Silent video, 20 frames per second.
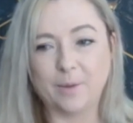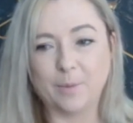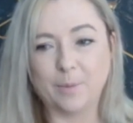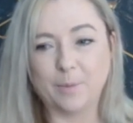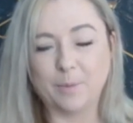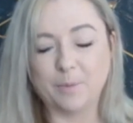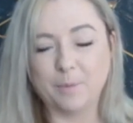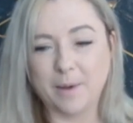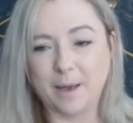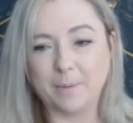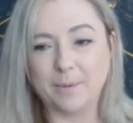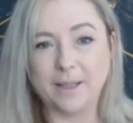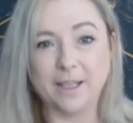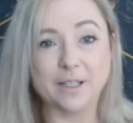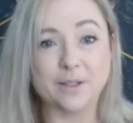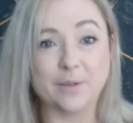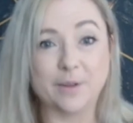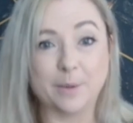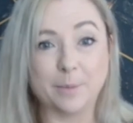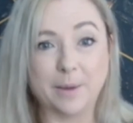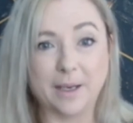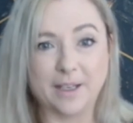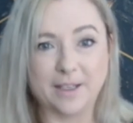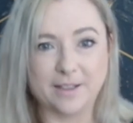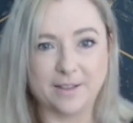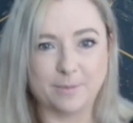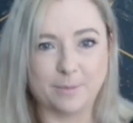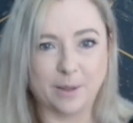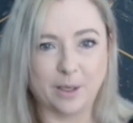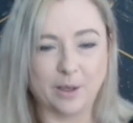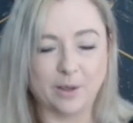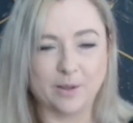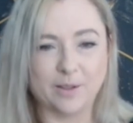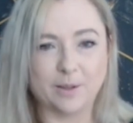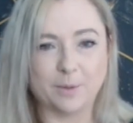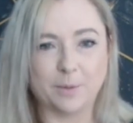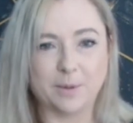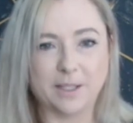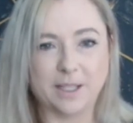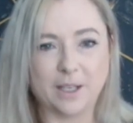Maybe that's for the best, because
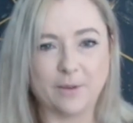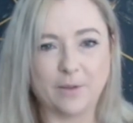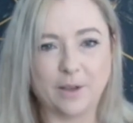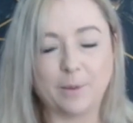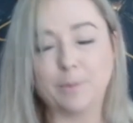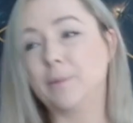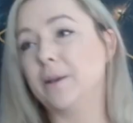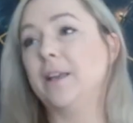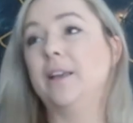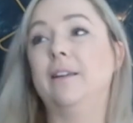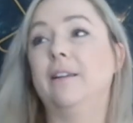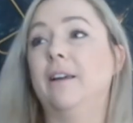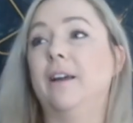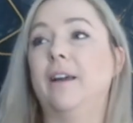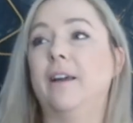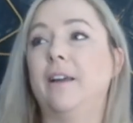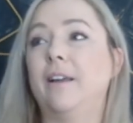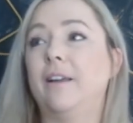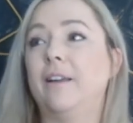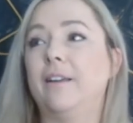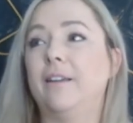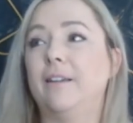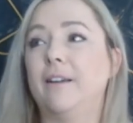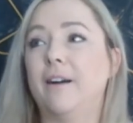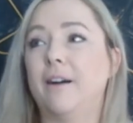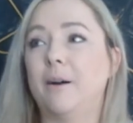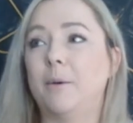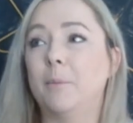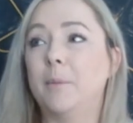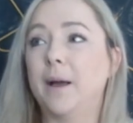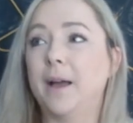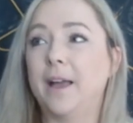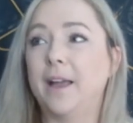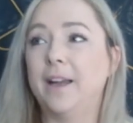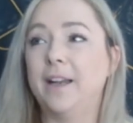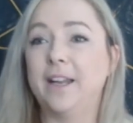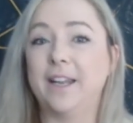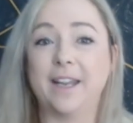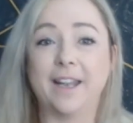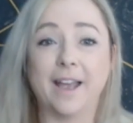it was giving me a
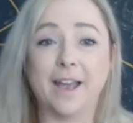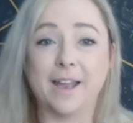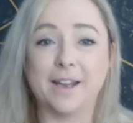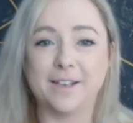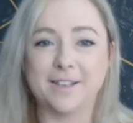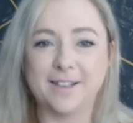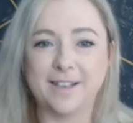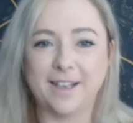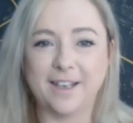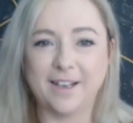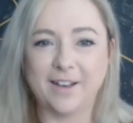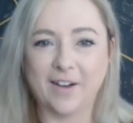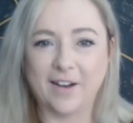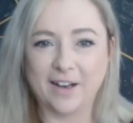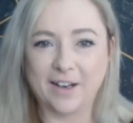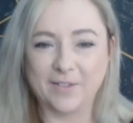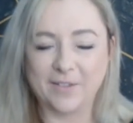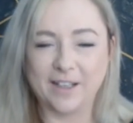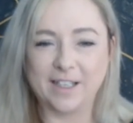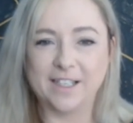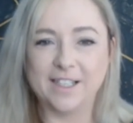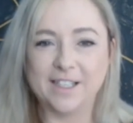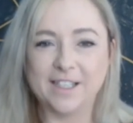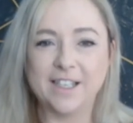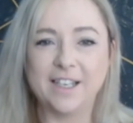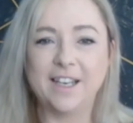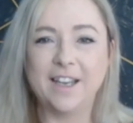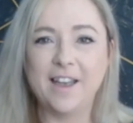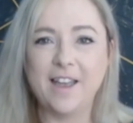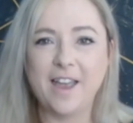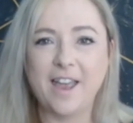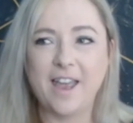ADHD kind of energy,